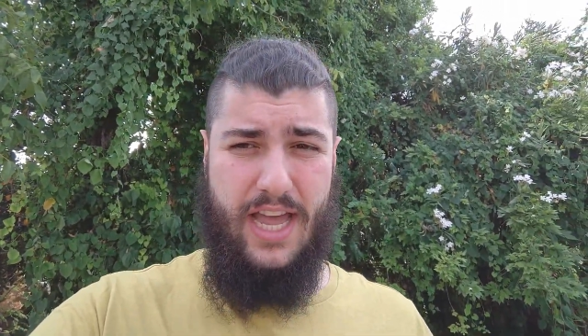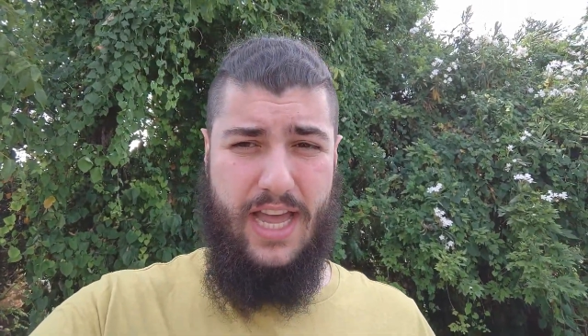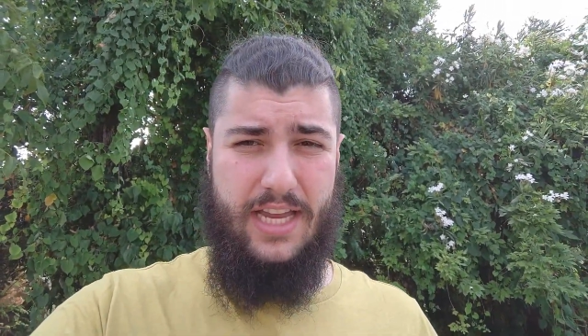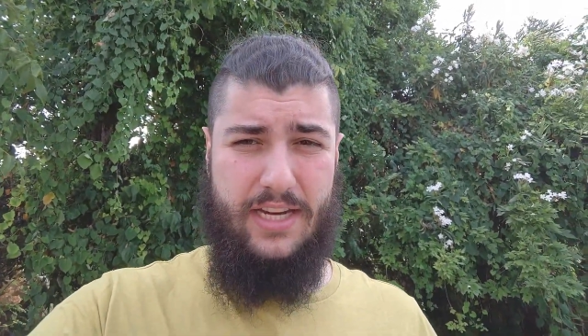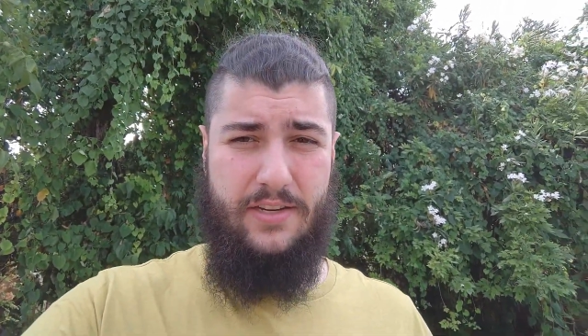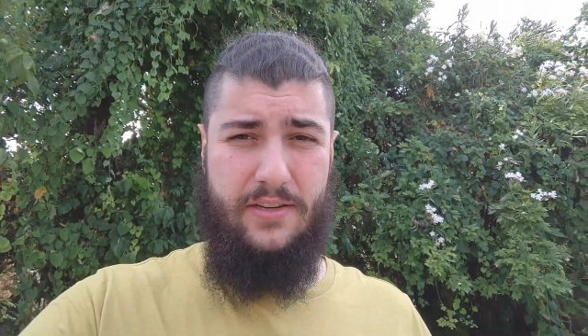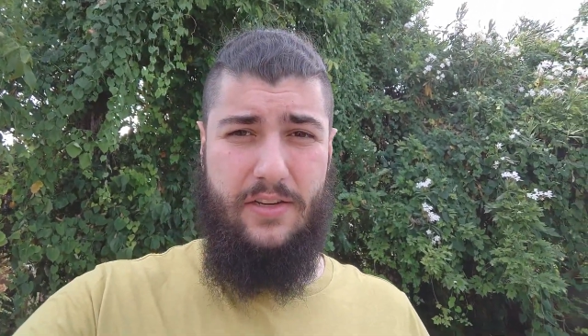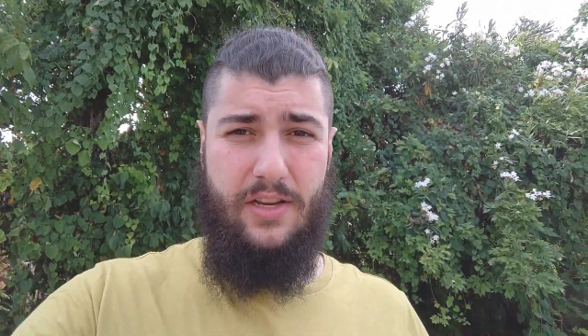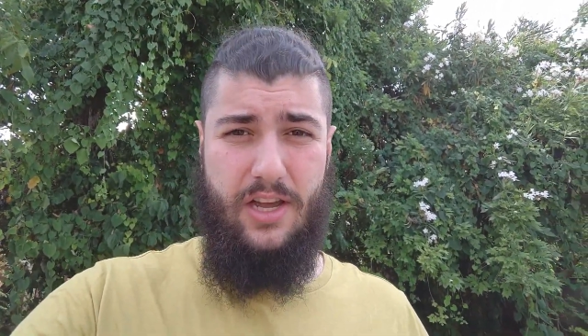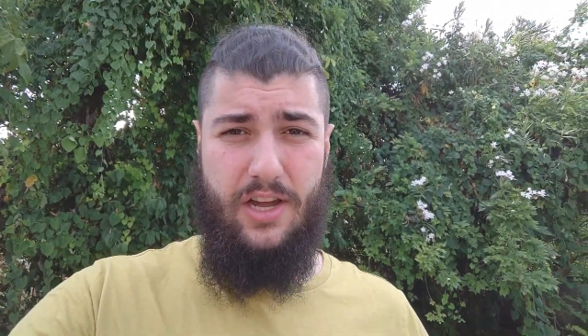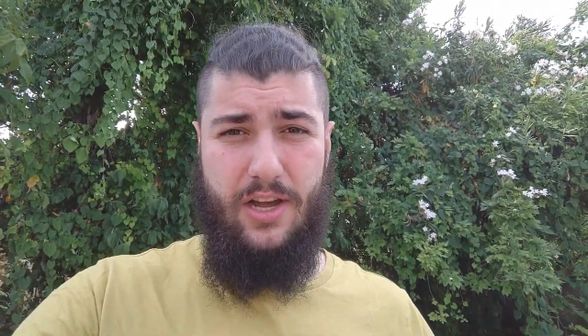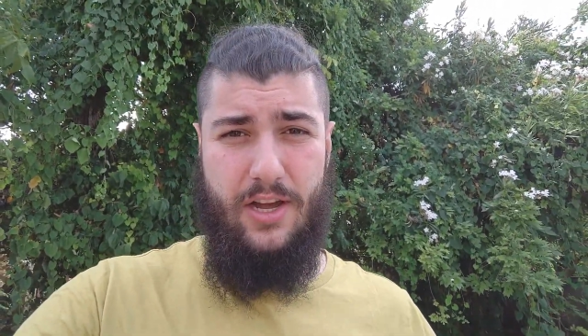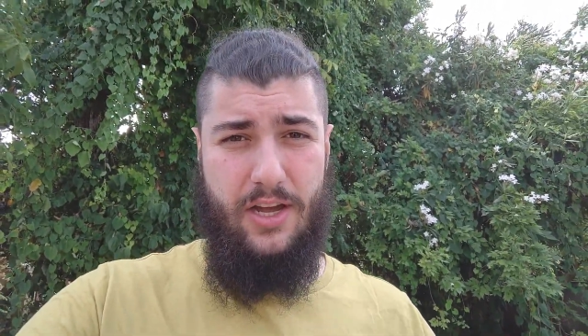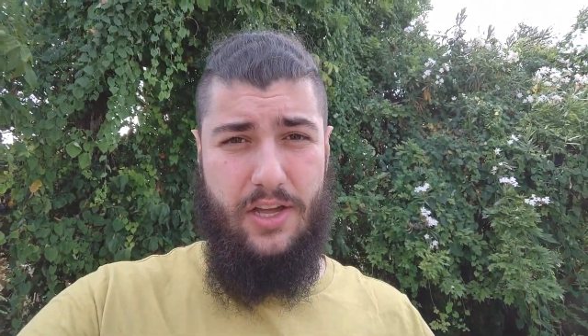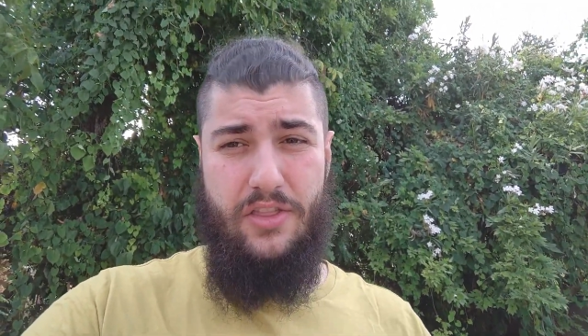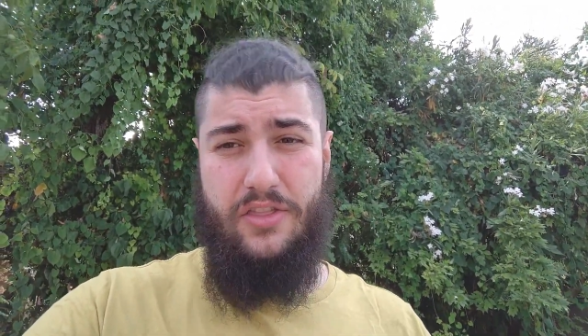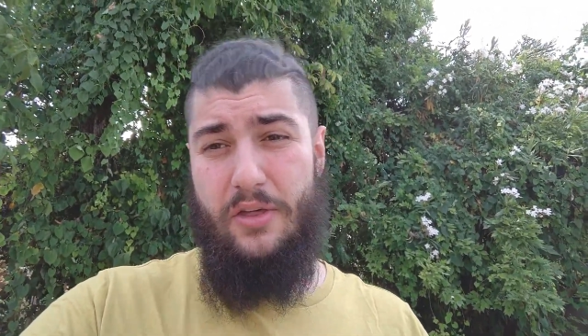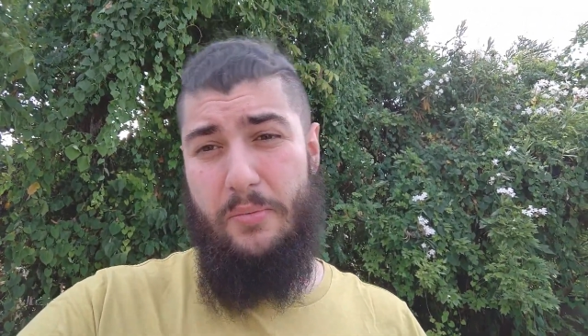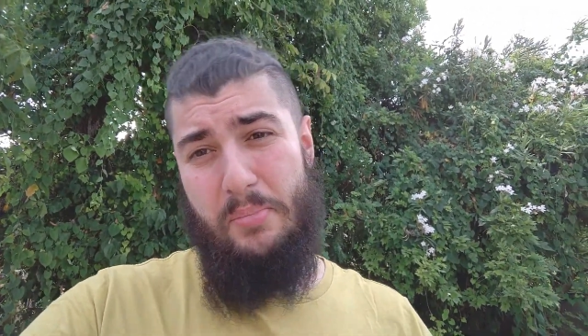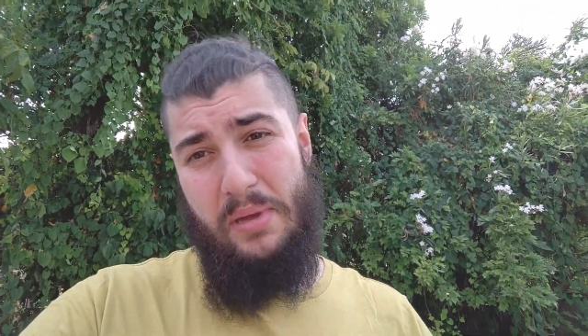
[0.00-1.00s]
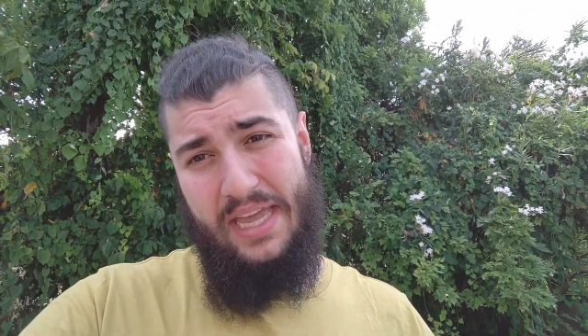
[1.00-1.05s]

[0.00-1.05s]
and the